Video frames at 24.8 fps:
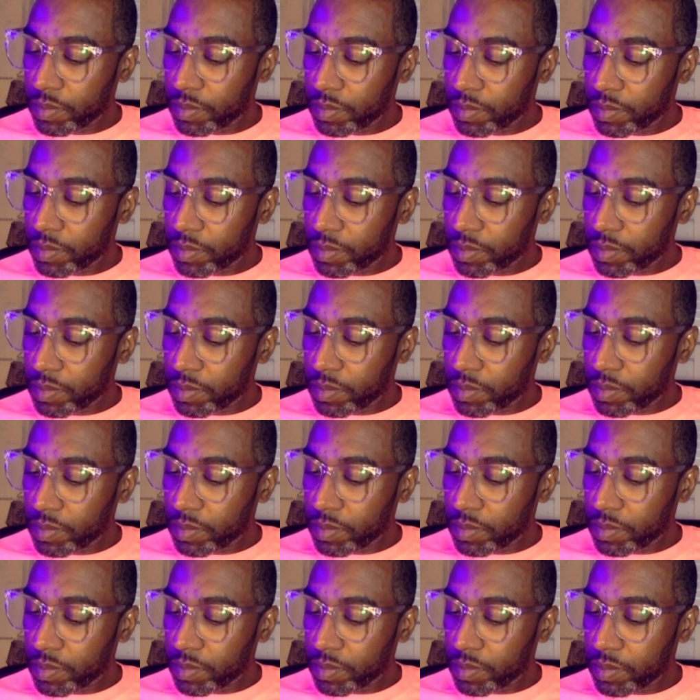
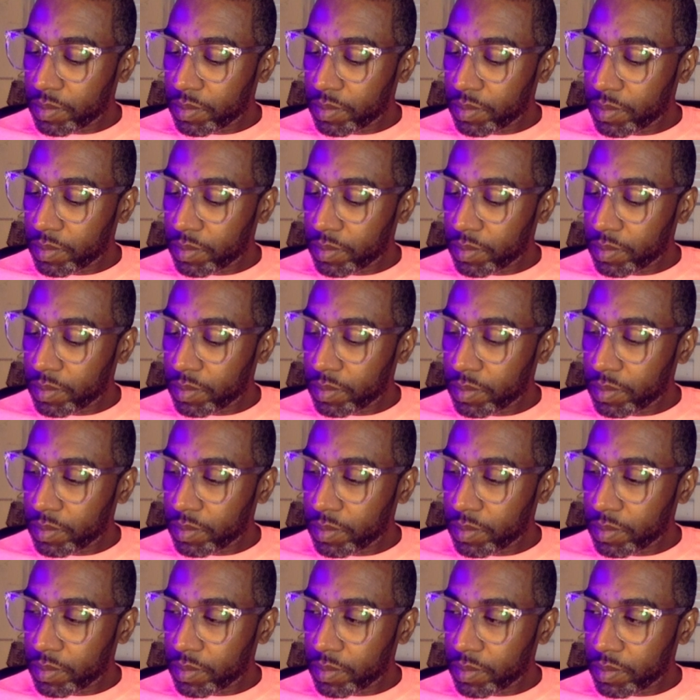
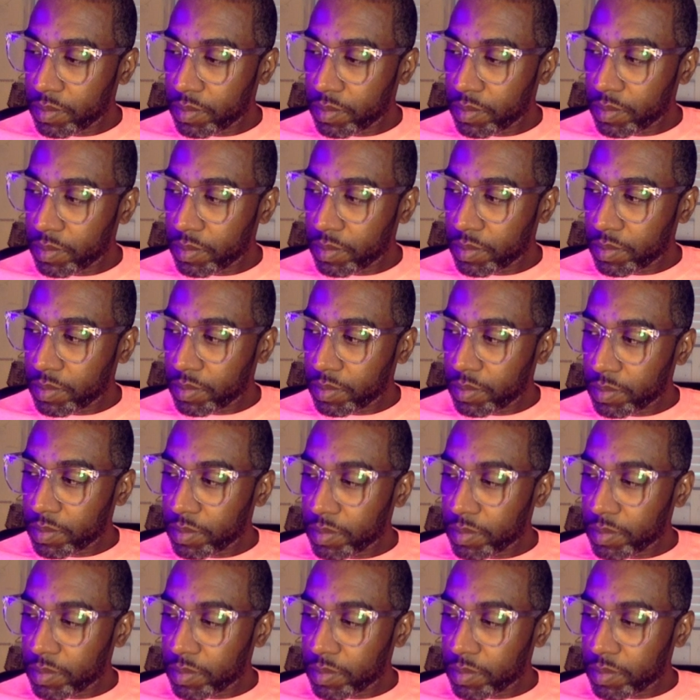The person shown says nothing.